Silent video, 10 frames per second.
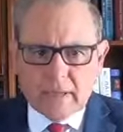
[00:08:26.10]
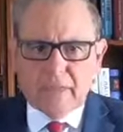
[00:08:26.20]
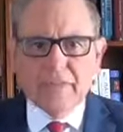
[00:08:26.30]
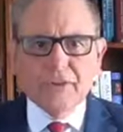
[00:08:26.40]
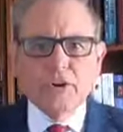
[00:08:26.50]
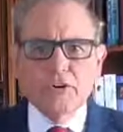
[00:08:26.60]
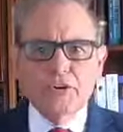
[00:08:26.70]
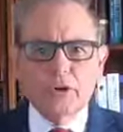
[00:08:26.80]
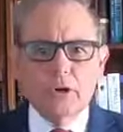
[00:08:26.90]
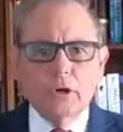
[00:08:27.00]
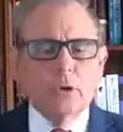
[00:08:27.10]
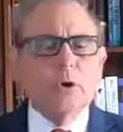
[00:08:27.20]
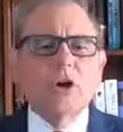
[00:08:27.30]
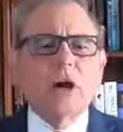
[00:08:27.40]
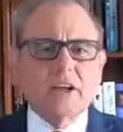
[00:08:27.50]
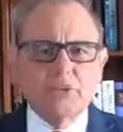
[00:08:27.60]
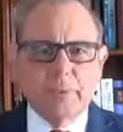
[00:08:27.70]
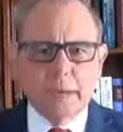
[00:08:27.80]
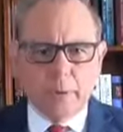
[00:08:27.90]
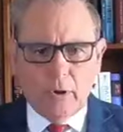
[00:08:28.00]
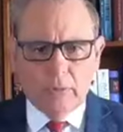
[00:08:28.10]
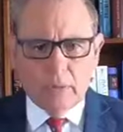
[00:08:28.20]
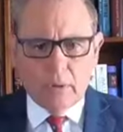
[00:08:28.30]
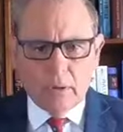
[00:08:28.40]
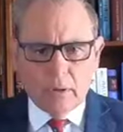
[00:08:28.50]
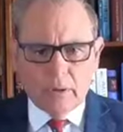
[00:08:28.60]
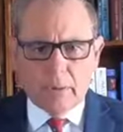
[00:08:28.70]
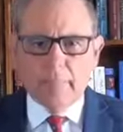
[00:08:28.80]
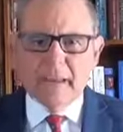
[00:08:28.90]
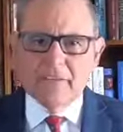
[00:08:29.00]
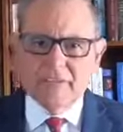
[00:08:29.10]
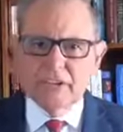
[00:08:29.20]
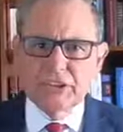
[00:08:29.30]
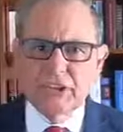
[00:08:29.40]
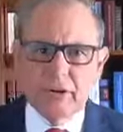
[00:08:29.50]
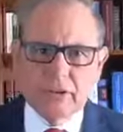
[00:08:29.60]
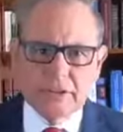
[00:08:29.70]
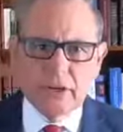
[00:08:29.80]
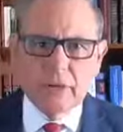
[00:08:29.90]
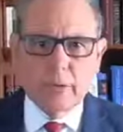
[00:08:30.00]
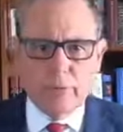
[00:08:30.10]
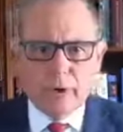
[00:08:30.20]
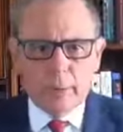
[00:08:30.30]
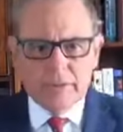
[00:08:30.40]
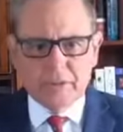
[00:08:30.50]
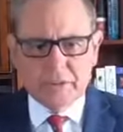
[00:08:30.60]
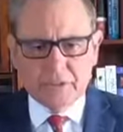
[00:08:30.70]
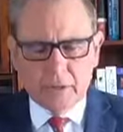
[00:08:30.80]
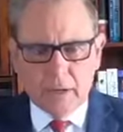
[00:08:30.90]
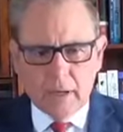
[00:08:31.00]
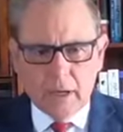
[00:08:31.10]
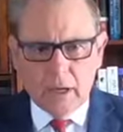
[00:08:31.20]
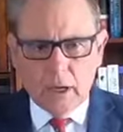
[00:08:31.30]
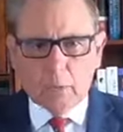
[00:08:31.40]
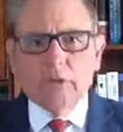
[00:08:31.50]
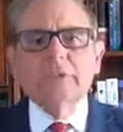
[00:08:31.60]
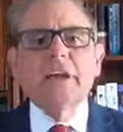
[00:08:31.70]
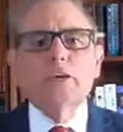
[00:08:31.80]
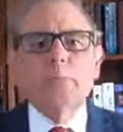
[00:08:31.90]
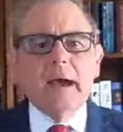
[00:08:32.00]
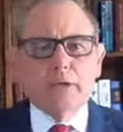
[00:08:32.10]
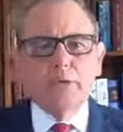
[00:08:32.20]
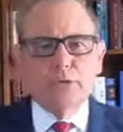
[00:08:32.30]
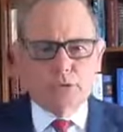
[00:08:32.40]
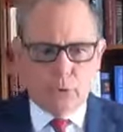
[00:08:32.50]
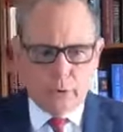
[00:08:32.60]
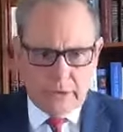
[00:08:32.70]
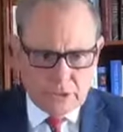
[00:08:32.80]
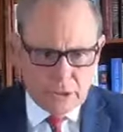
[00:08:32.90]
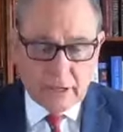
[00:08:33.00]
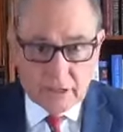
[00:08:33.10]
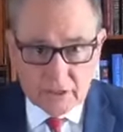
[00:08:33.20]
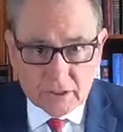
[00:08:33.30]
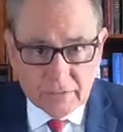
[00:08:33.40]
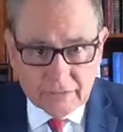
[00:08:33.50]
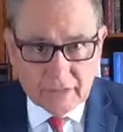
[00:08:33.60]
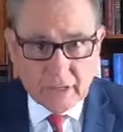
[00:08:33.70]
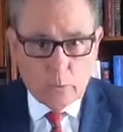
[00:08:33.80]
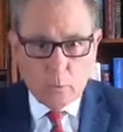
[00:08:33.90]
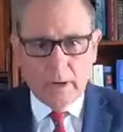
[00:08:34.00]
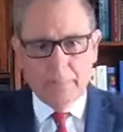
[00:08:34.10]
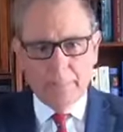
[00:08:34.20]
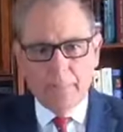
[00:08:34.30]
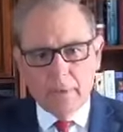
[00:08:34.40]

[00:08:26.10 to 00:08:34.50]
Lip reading: And third, who are God's people, the beneficiaries of the promises? Well, I'll take you back to a story in Genesis 15:1.